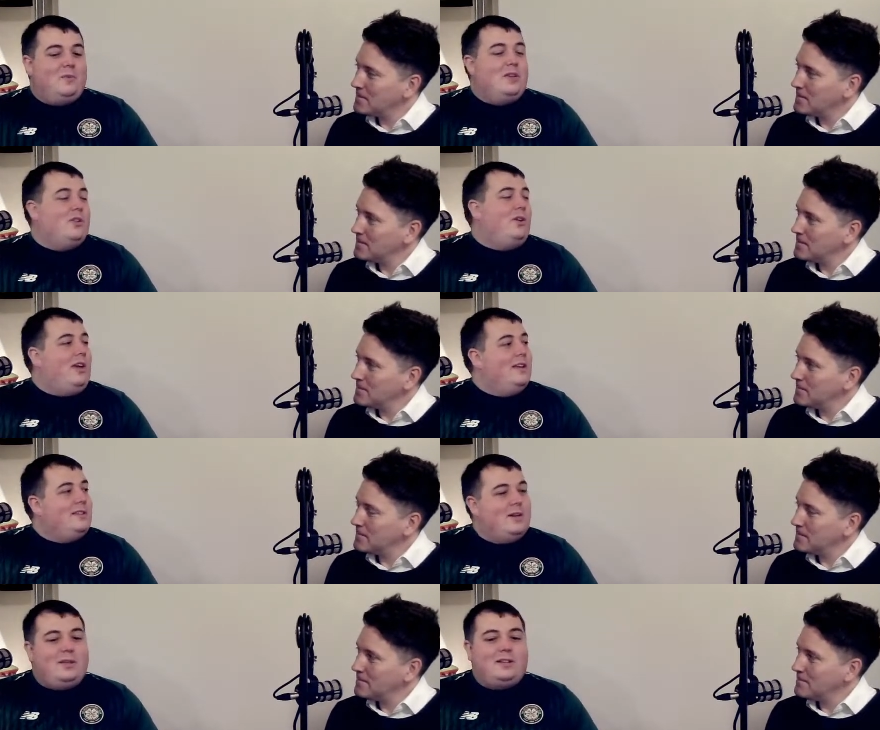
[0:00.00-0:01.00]
Speaker 1: when you look at
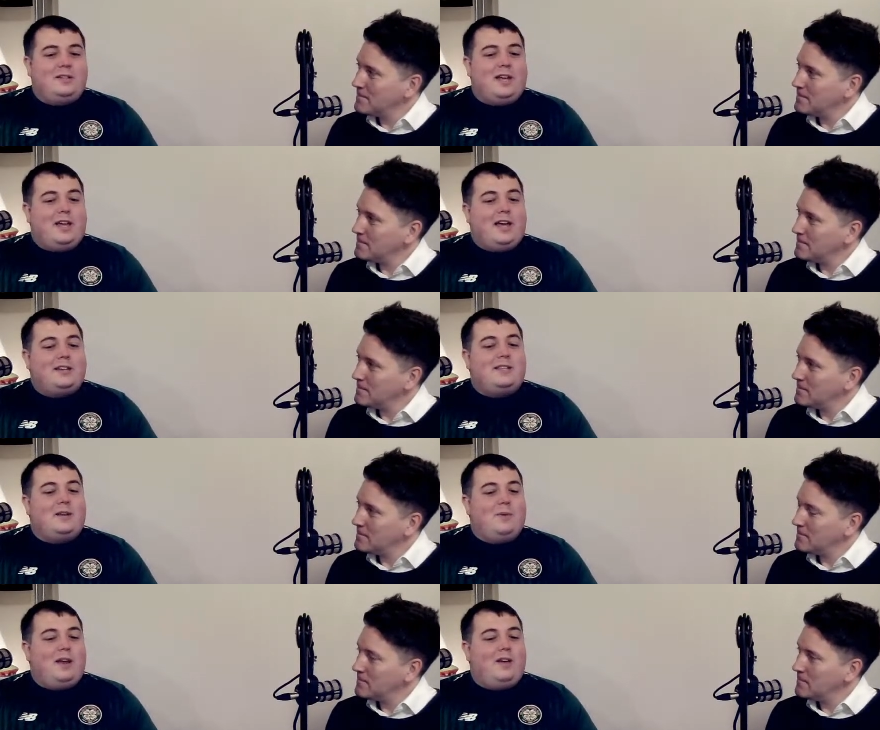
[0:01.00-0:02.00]
Celtic's uh, history
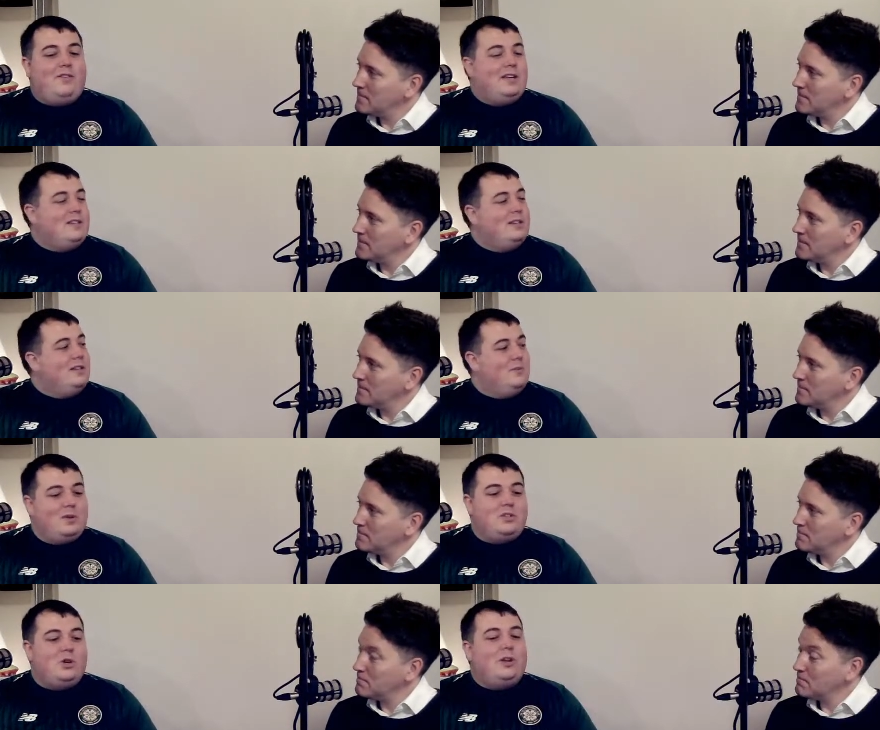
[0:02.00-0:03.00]
with referees, when
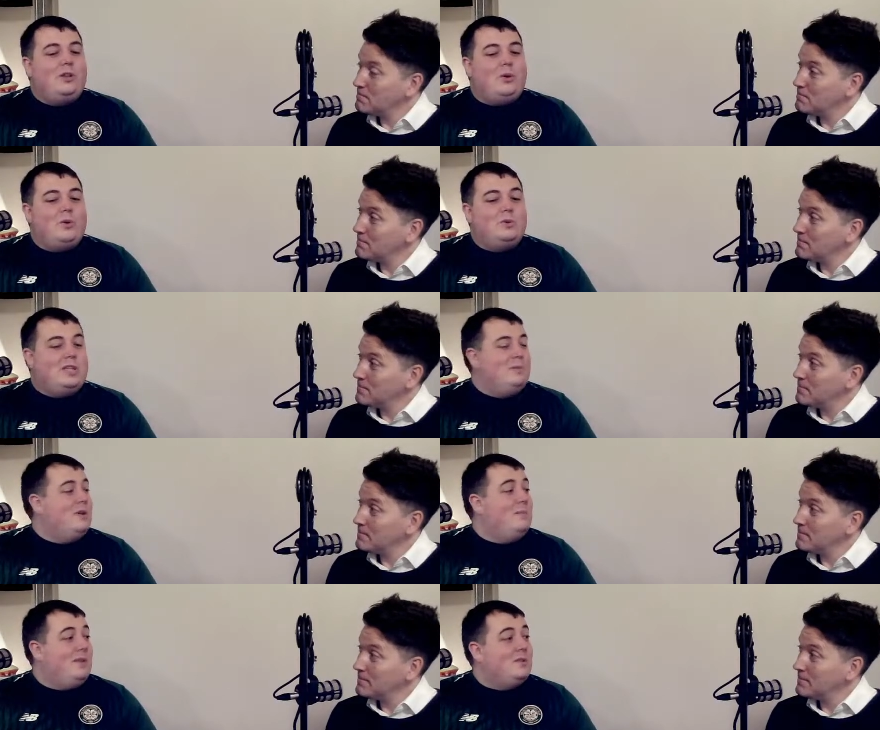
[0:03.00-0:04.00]
Johnny Doyle steps up
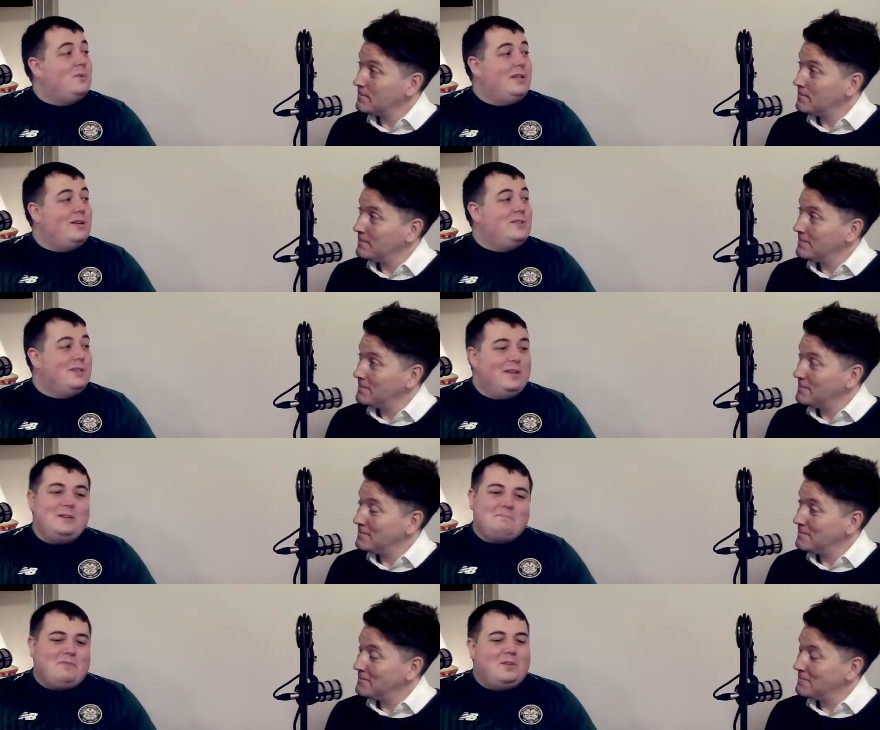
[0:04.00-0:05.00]
and does what he does,
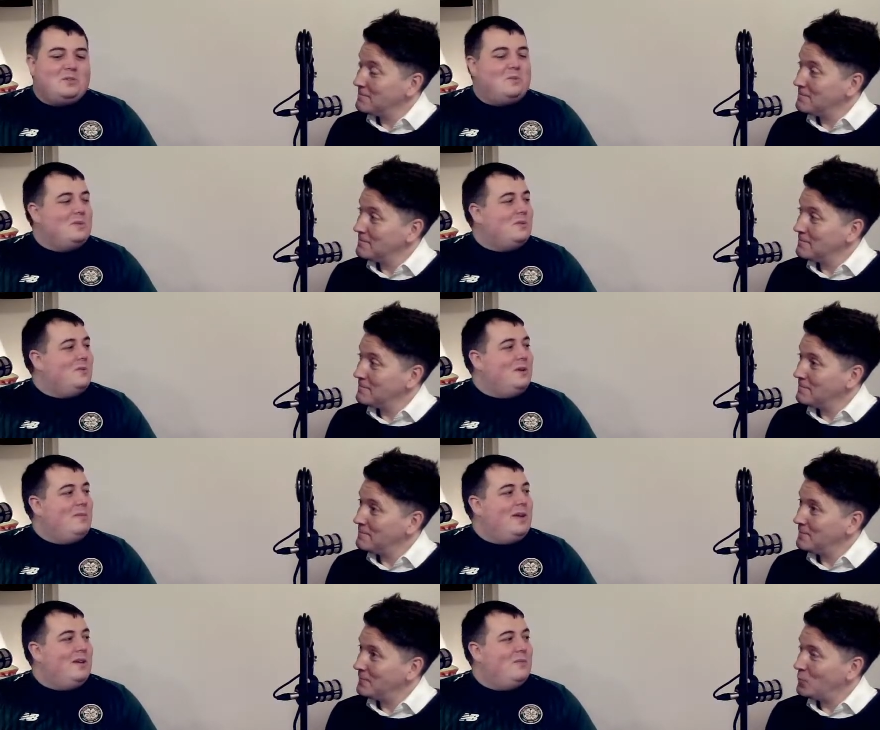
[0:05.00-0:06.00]
there's always going to
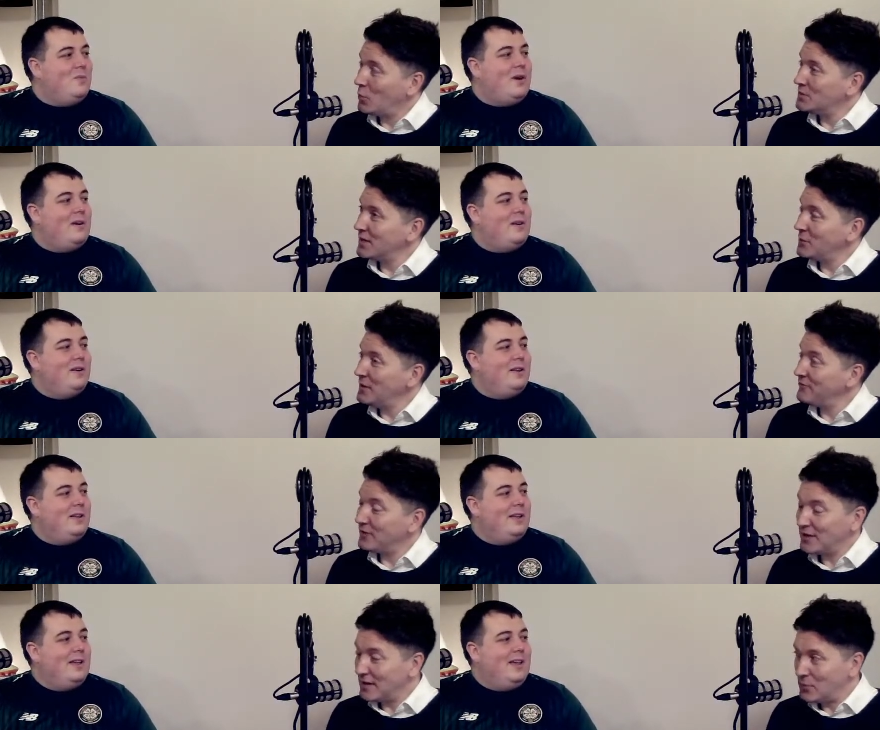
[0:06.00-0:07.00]
be.
Speaker 2: What was that? A wee
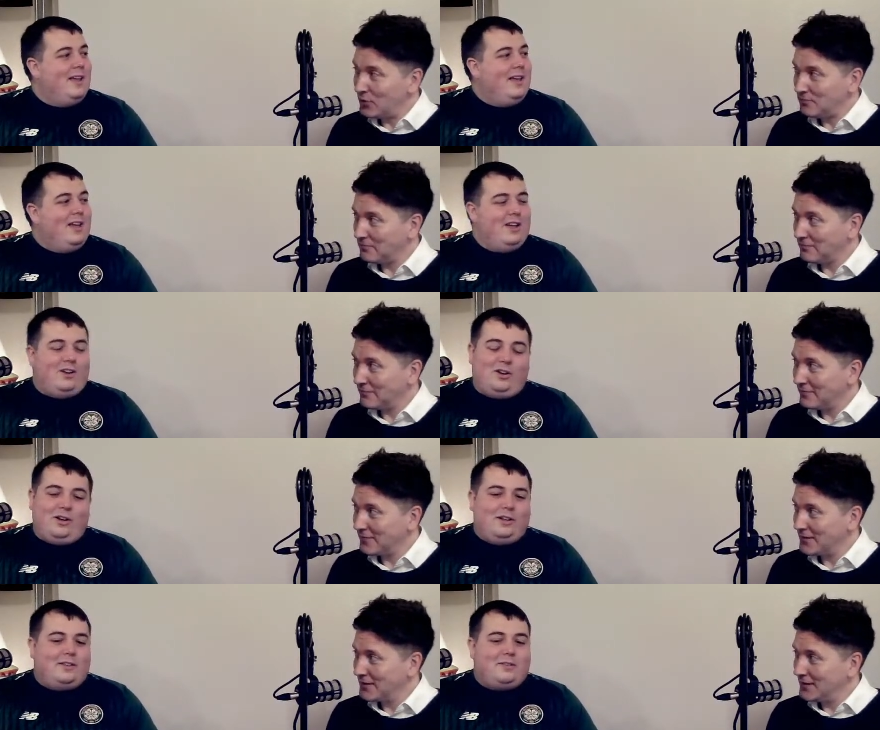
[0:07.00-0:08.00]
flicker about? Oh,
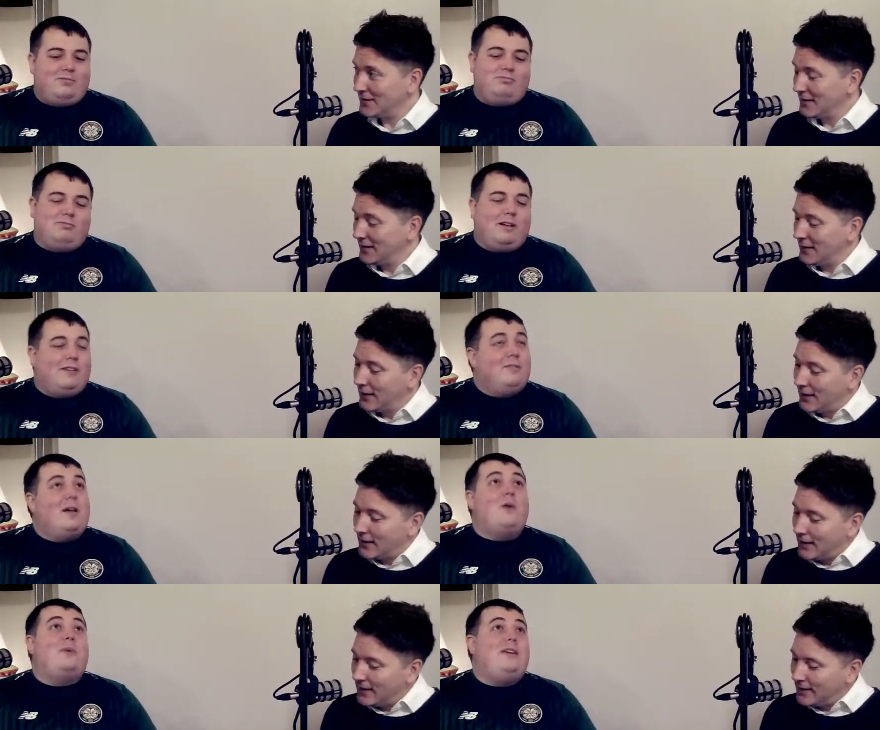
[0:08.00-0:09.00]
a
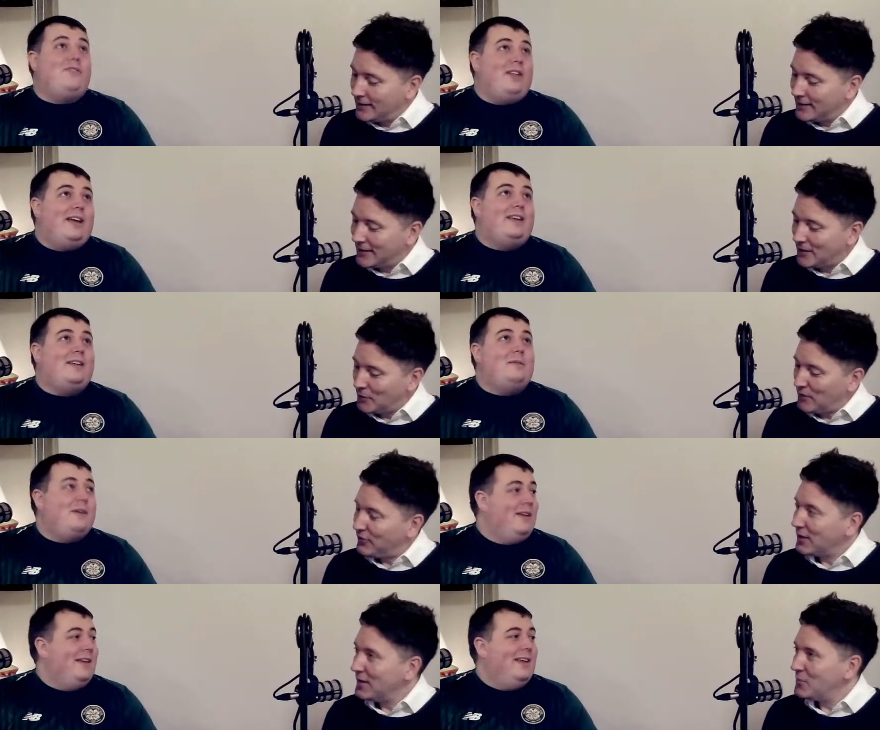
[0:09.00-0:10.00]
wee flick. A wee
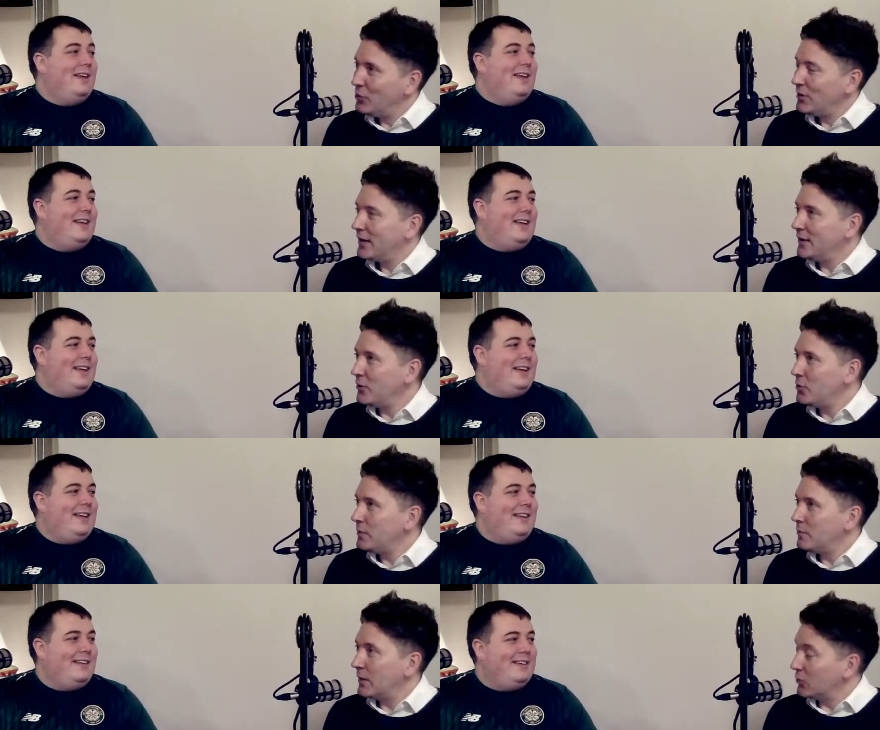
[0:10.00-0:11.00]
flicker about. And now
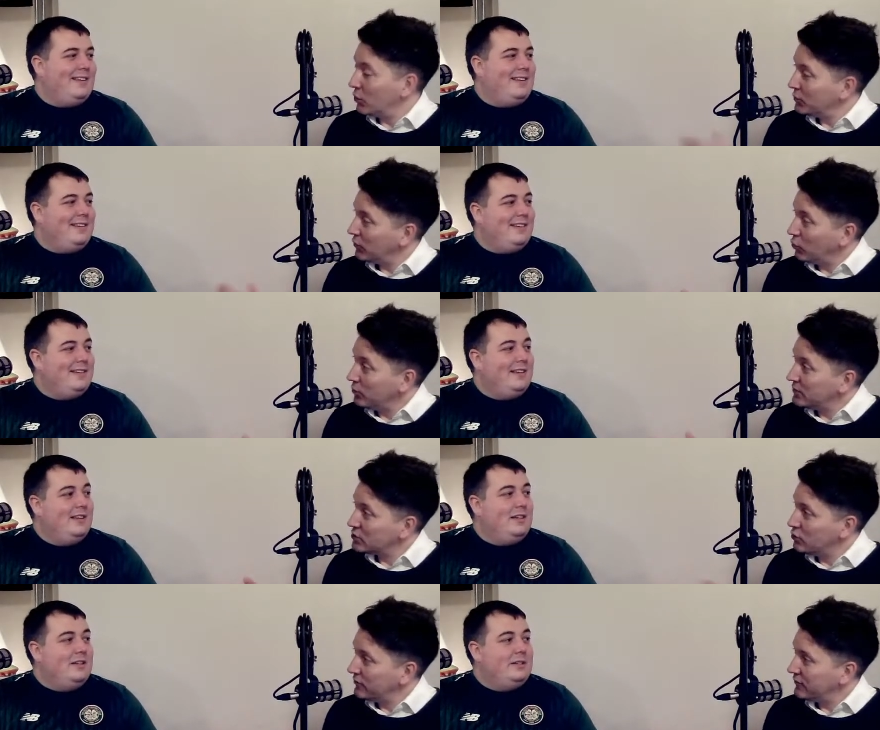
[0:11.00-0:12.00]
McDonald had opened the scoring